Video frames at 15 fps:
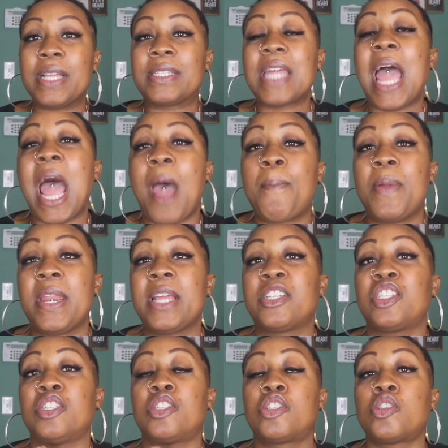It's happening
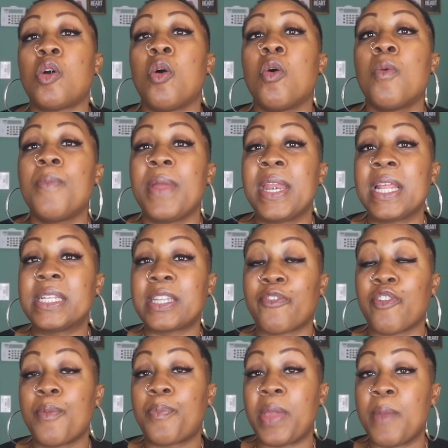to so many
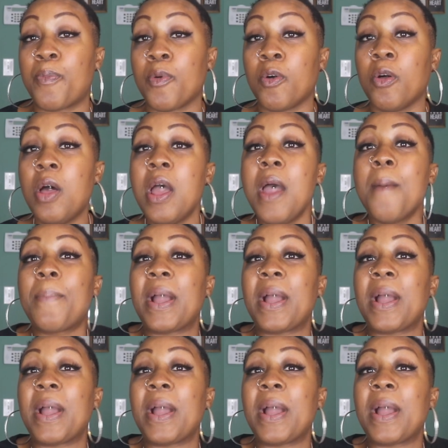different people